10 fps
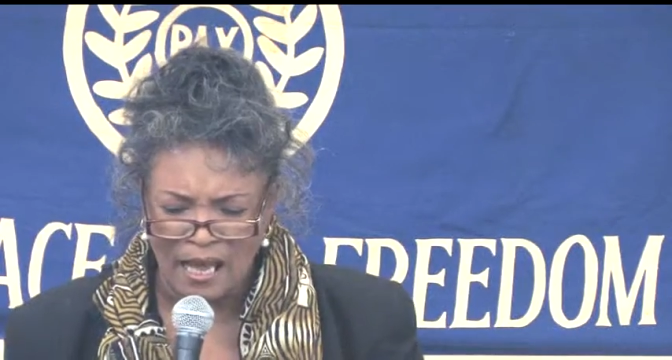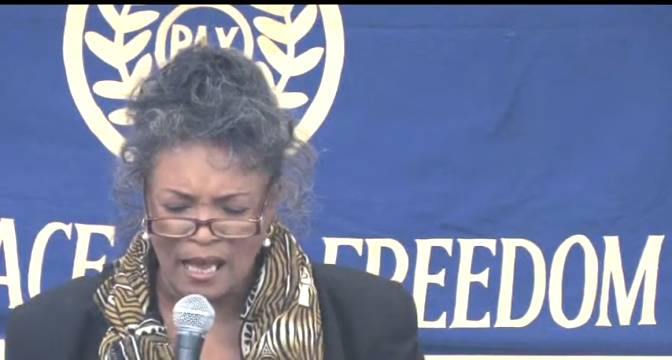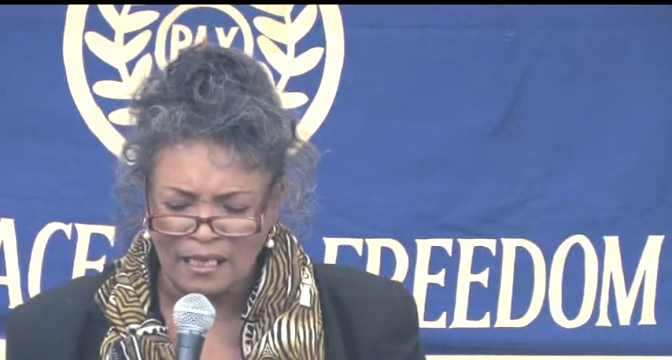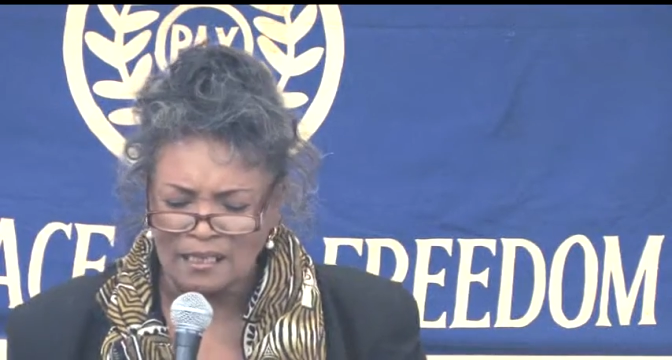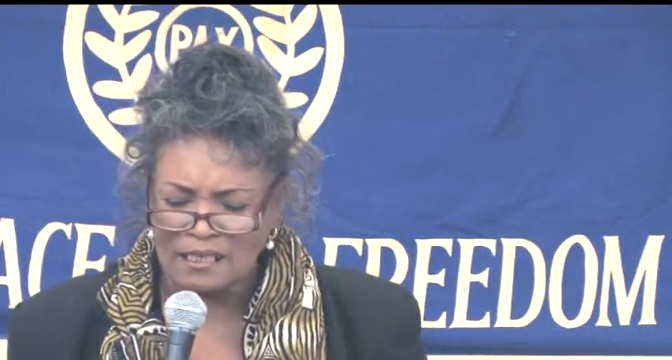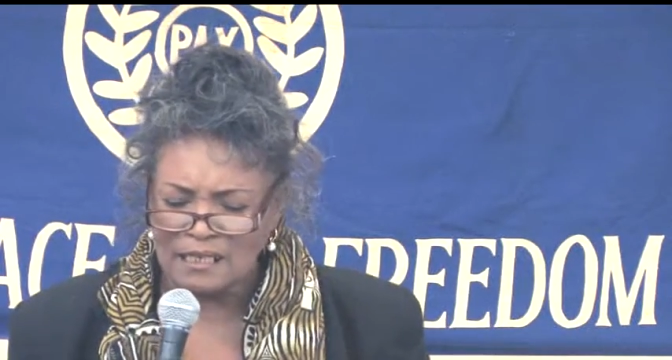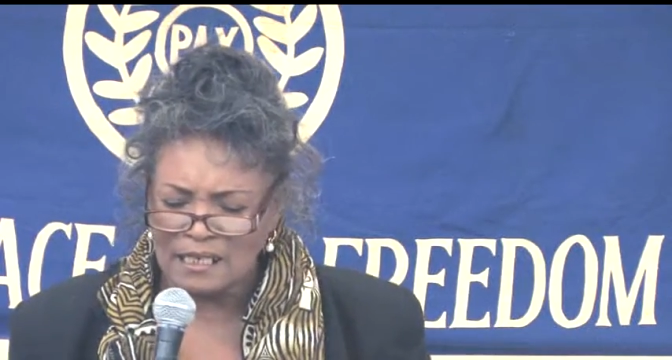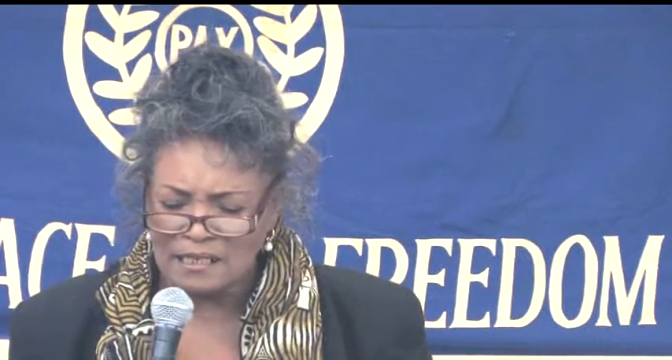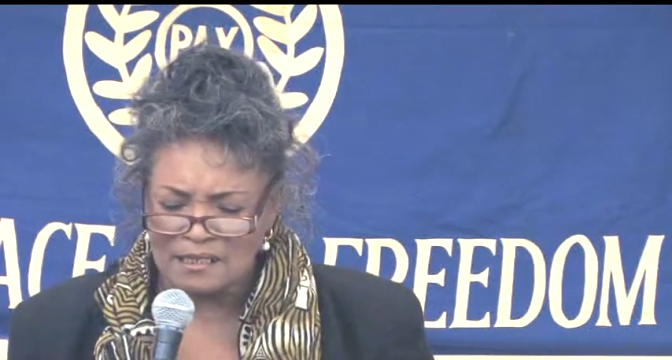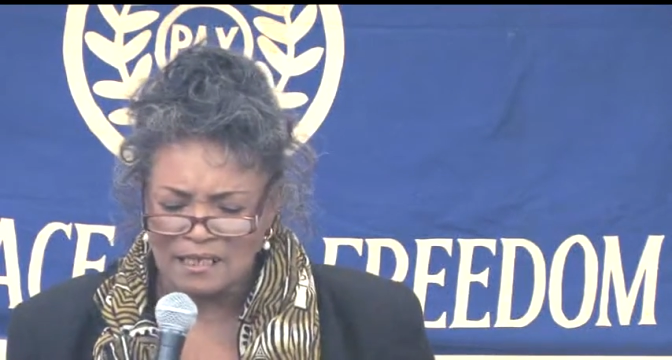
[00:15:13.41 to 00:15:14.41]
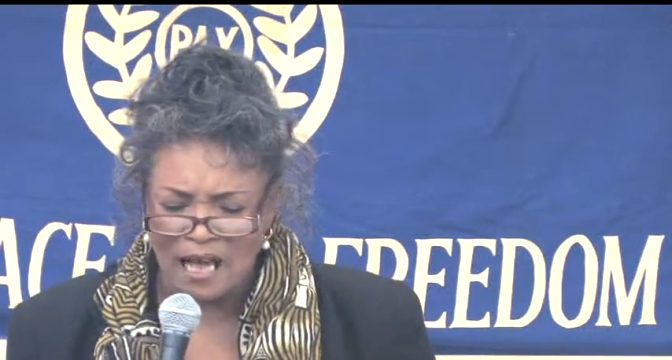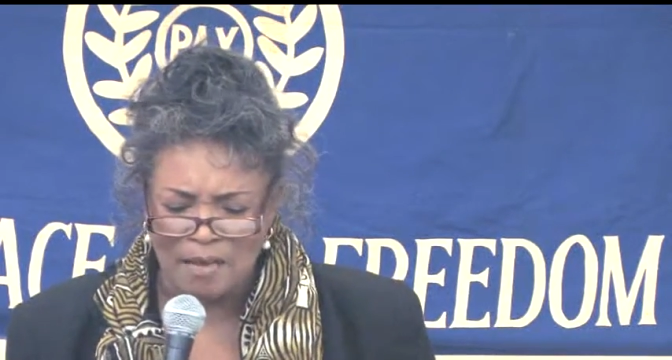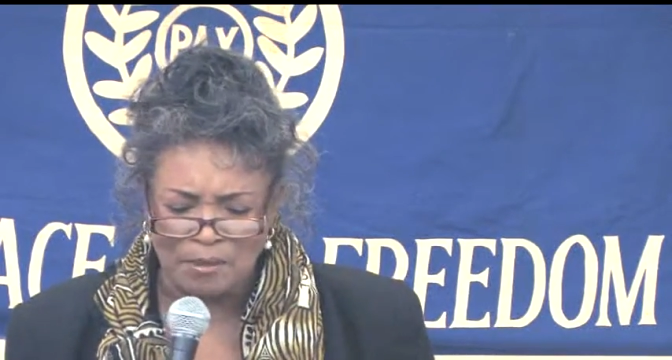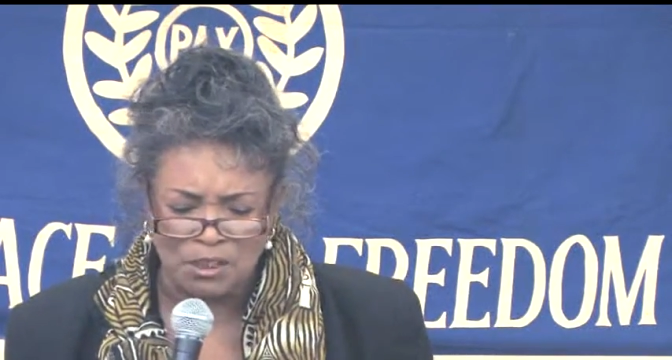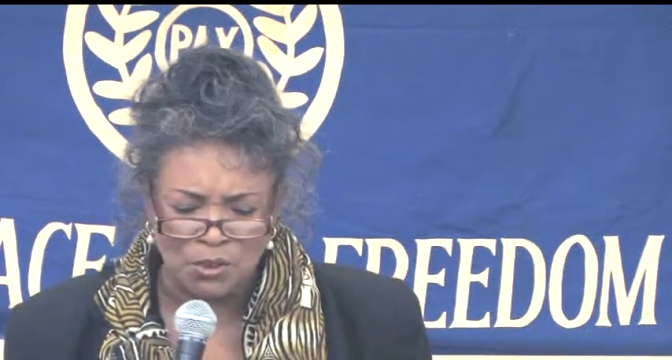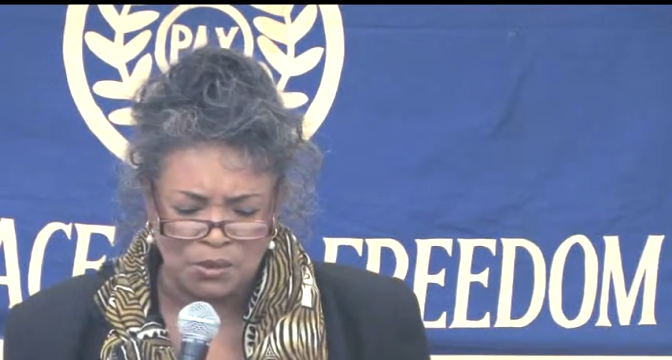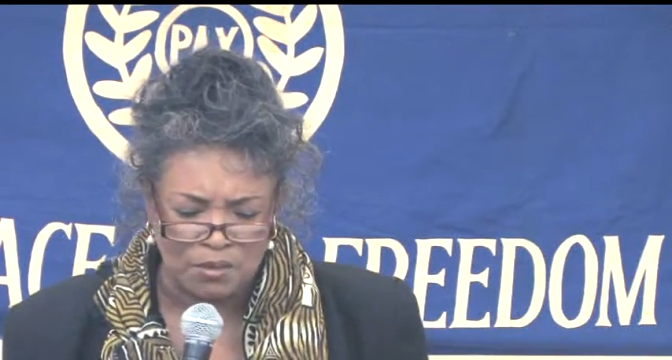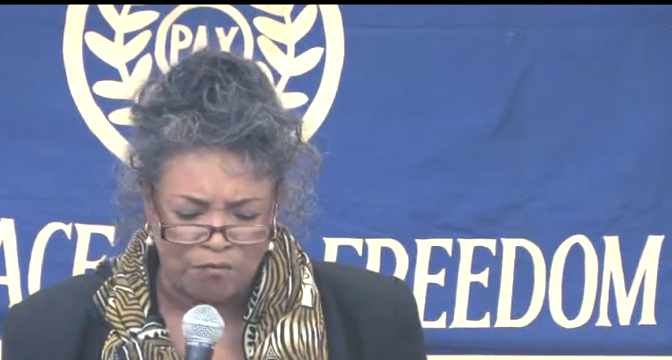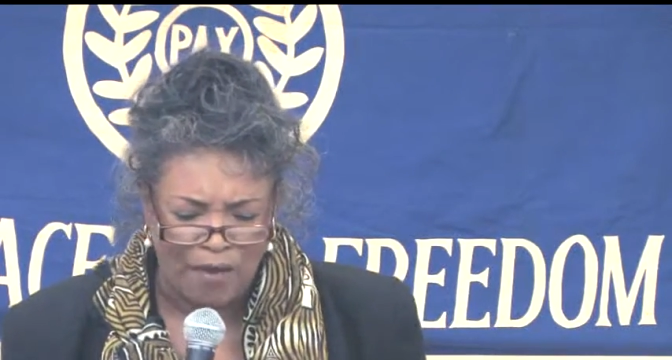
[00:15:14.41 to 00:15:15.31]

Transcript: And then Nina Simons, who's the